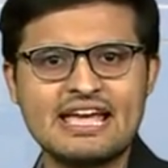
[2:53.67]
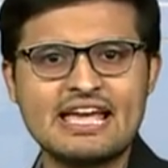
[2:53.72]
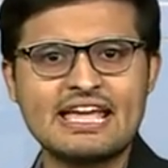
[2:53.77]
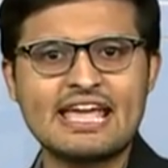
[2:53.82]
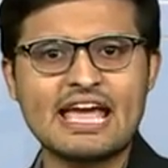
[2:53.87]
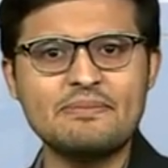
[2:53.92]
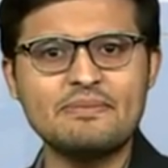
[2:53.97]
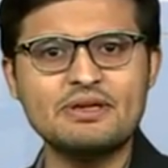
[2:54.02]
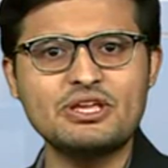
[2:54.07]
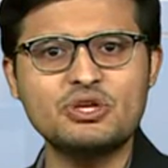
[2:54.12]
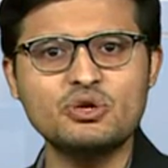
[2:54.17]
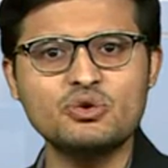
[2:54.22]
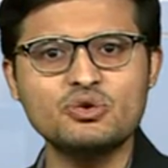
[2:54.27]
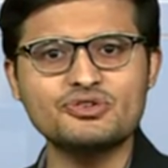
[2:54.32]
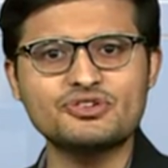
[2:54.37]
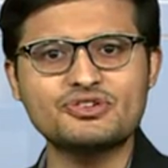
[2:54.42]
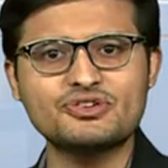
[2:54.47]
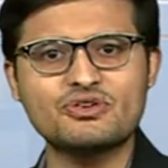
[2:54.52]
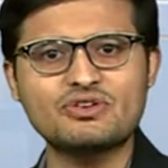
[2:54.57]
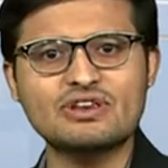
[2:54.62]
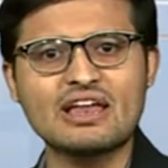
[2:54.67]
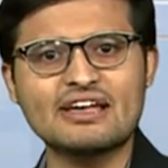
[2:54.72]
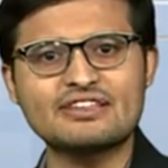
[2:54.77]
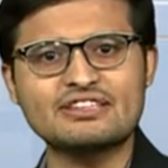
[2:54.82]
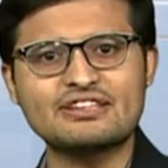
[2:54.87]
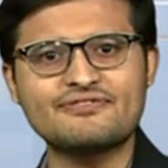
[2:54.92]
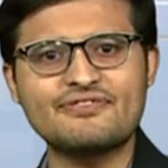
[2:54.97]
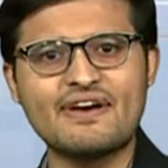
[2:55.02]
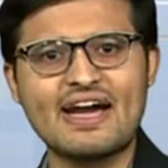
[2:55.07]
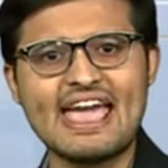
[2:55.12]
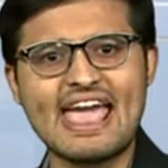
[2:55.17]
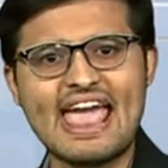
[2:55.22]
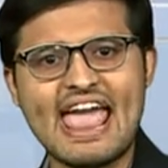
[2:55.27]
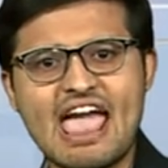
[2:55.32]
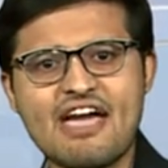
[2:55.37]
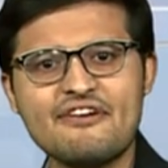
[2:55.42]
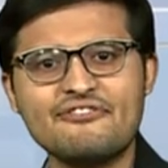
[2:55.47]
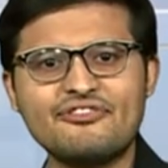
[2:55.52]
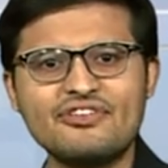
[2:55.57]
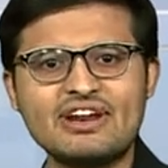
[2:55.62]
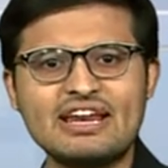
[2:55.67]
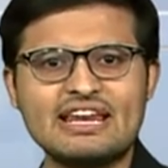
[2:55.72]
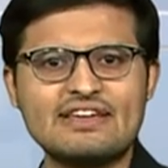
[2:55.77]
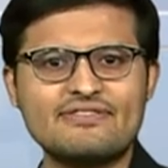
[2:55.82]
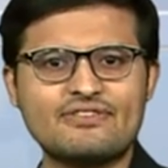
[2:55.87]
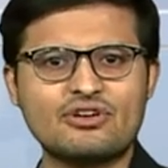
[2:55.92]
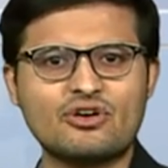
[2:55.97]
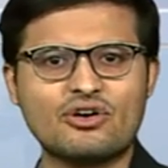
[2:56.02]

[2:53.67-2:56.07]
can be used to classify every living